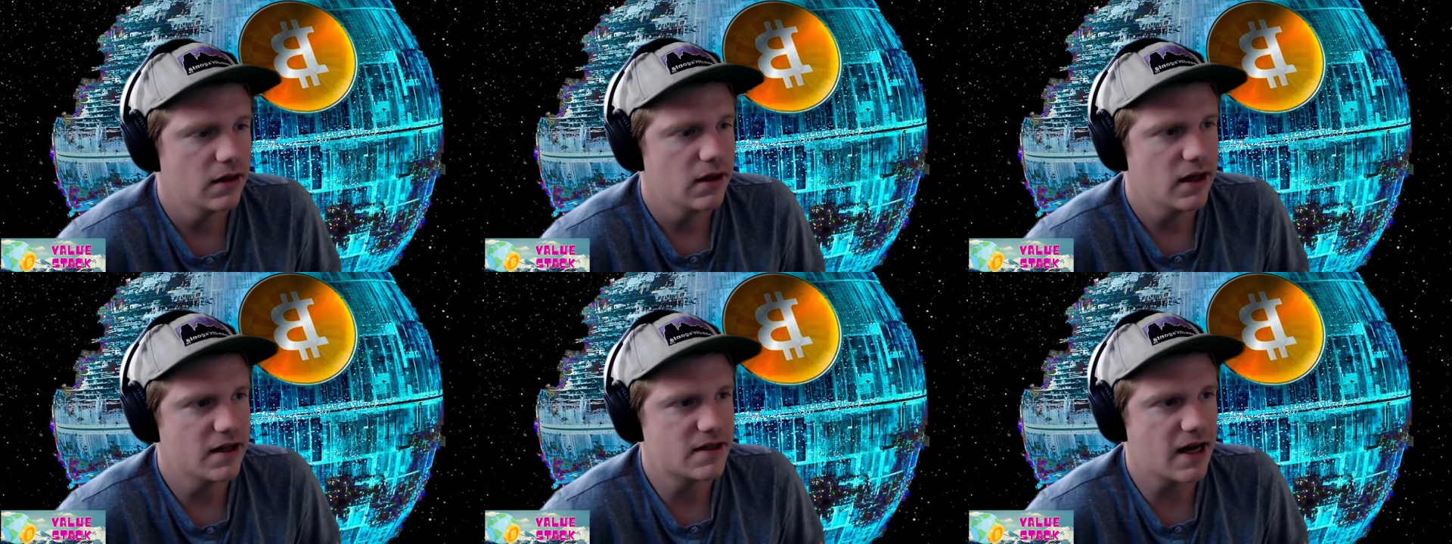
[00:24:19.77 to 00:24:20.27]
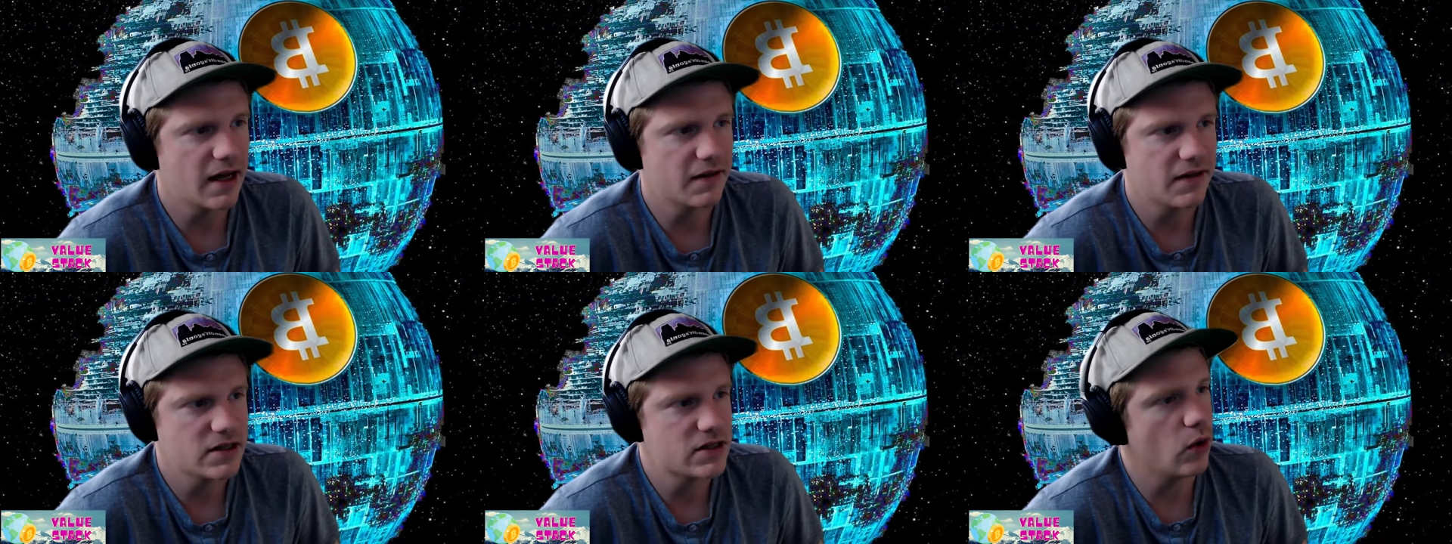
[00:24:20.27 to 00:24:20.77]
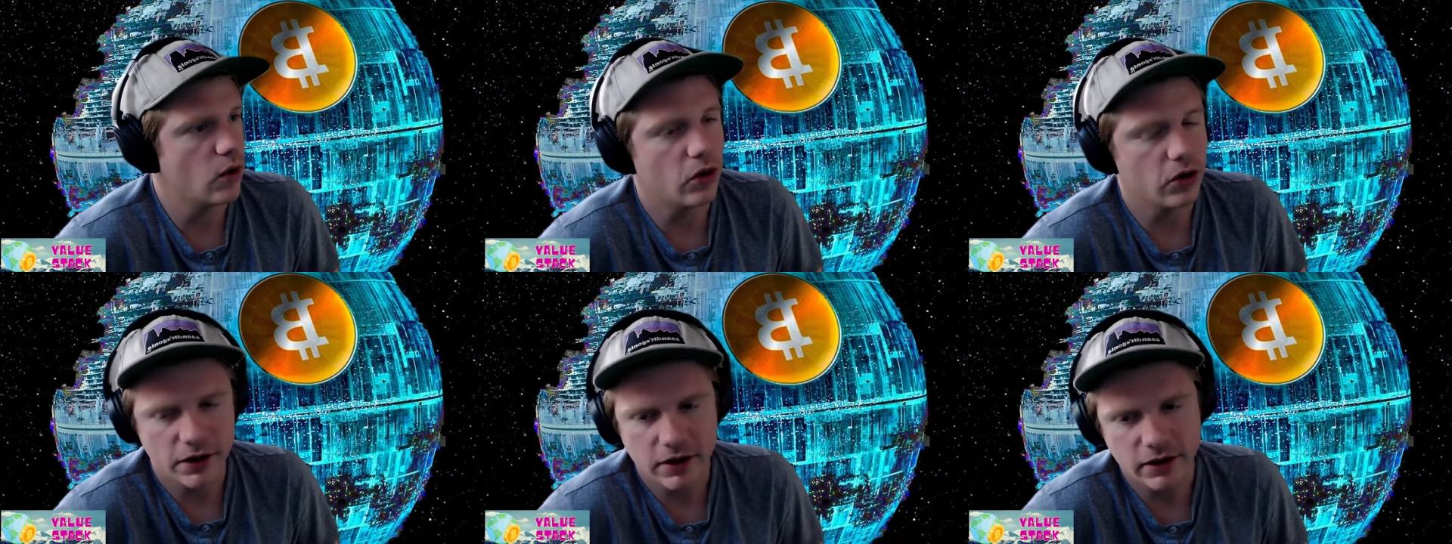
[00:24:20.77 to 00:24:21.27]
it's got this
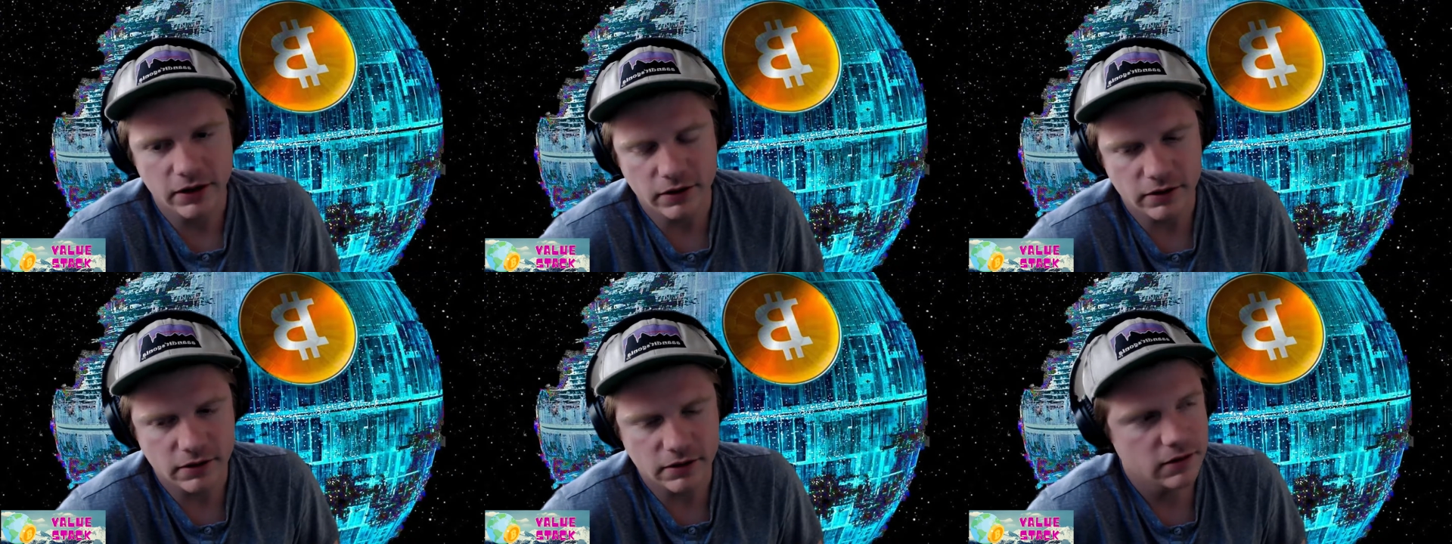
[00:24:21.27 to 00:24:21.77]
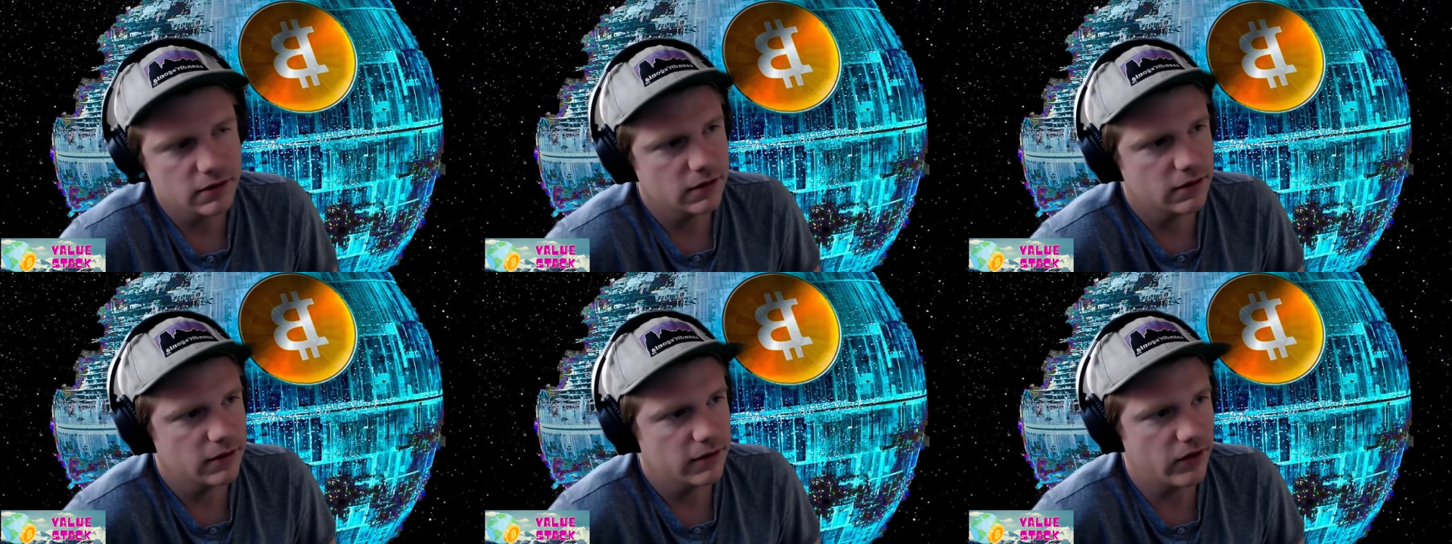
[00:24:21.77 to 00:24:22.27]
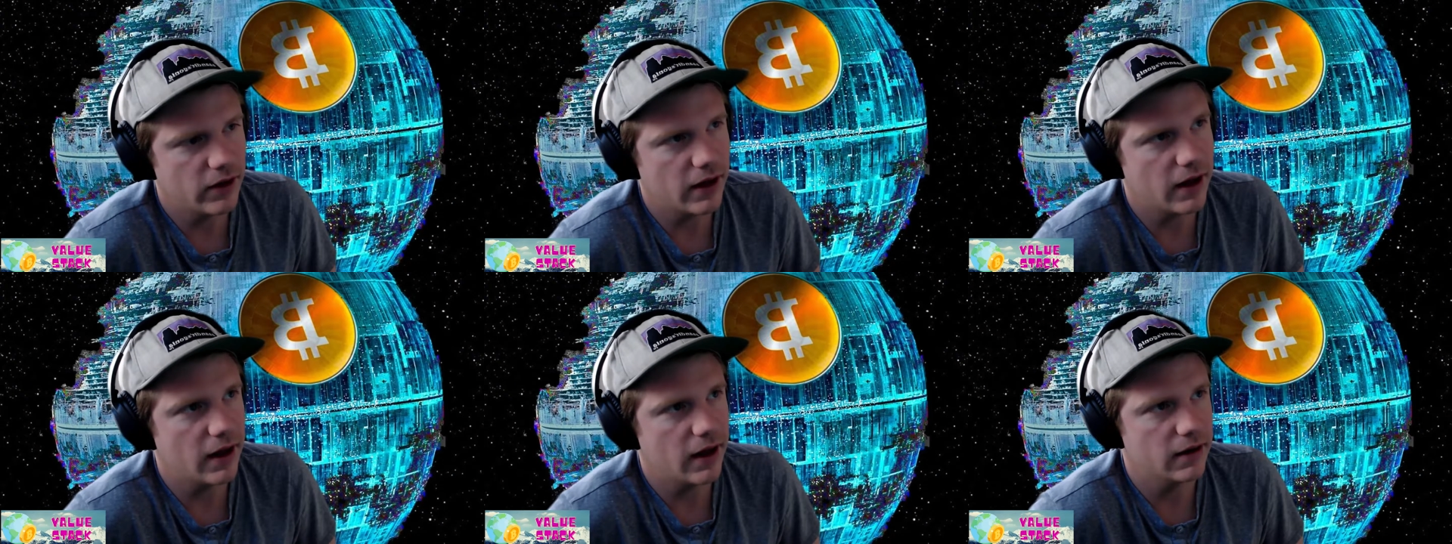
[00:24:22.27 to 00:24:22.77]
oracle
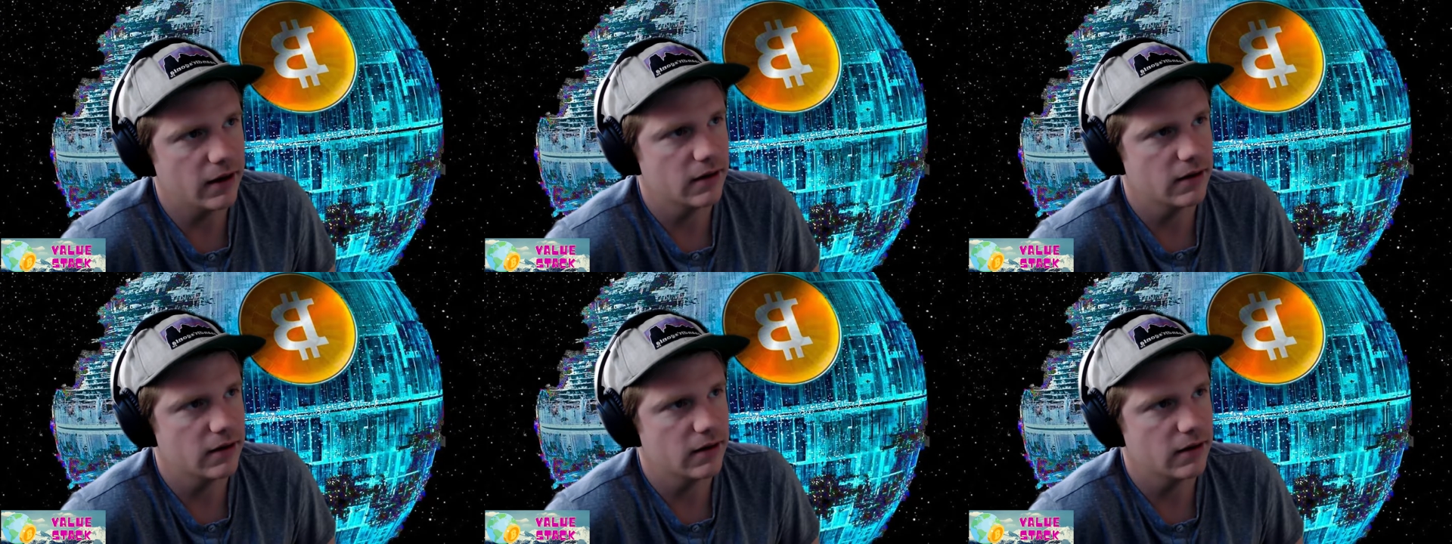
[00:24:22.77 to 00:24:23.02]
that